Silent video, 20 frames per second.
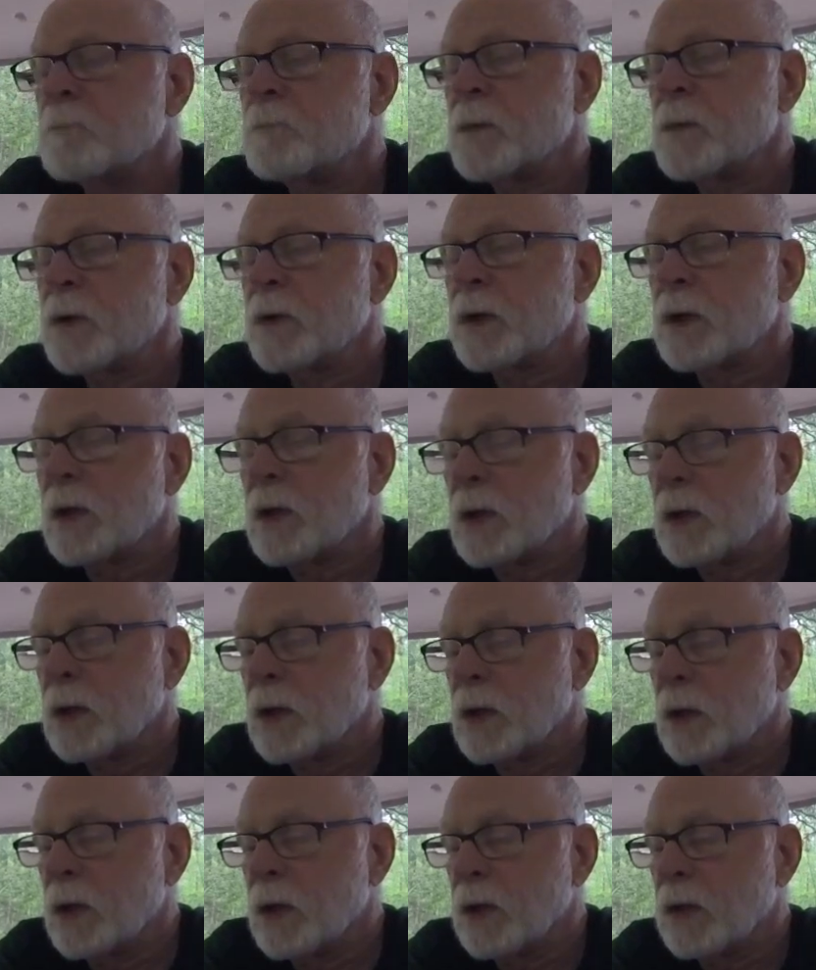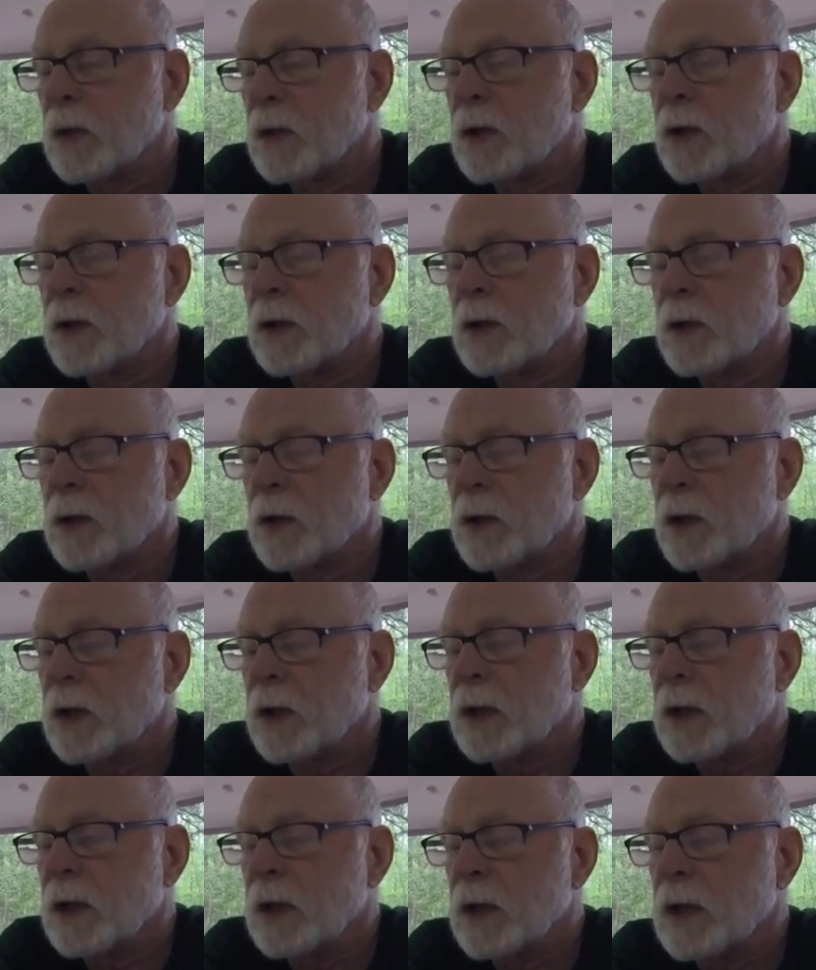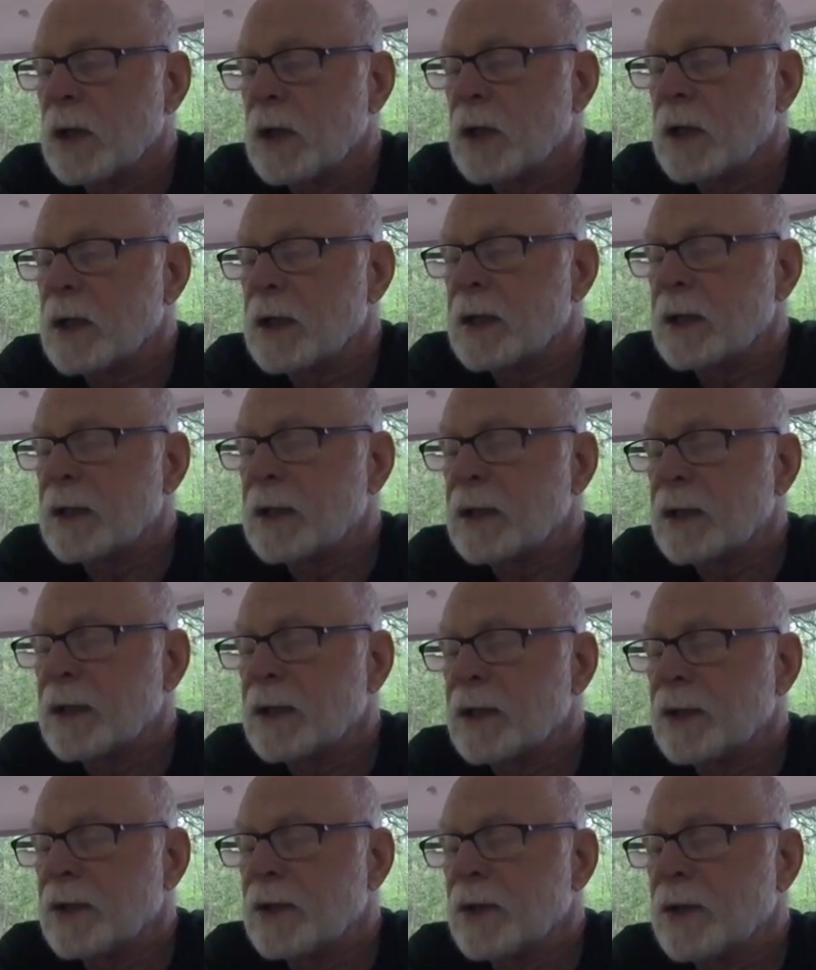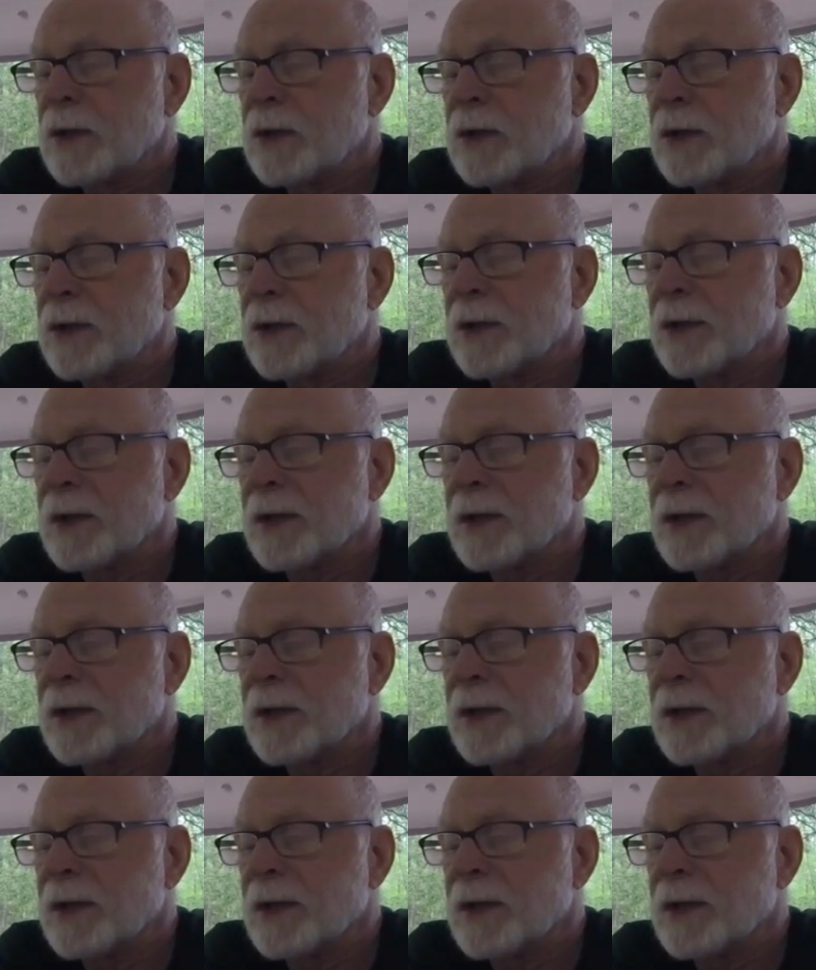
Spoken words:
[no speech]